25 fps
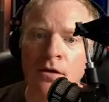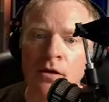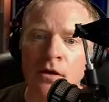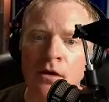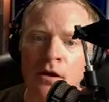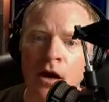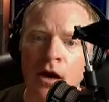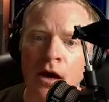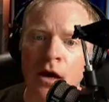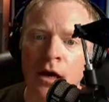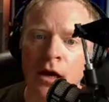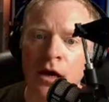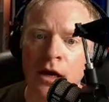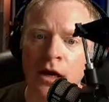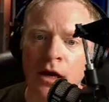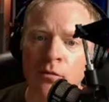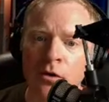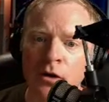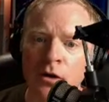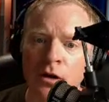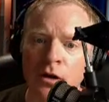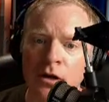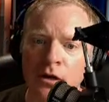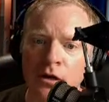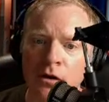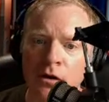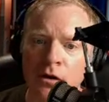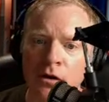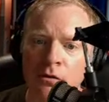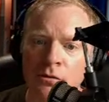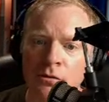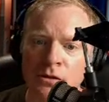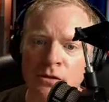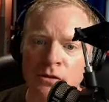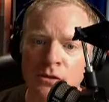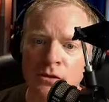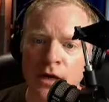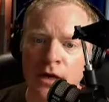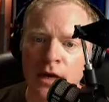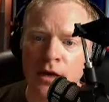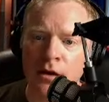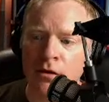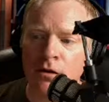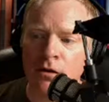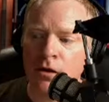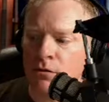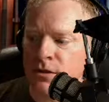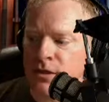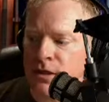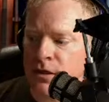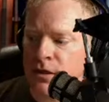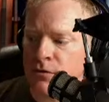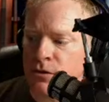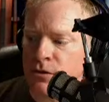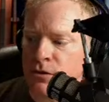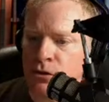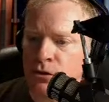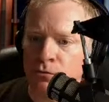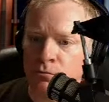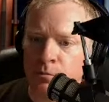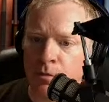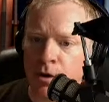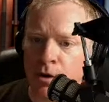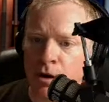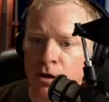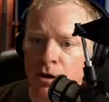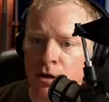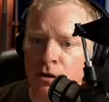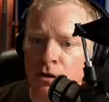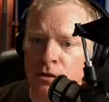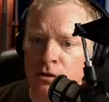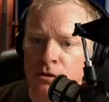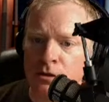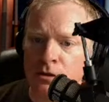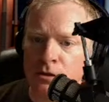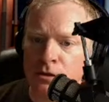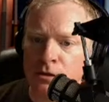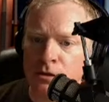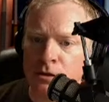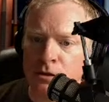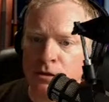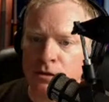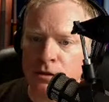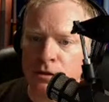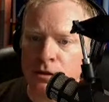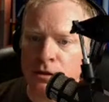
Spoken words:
And we're going to go down to parts,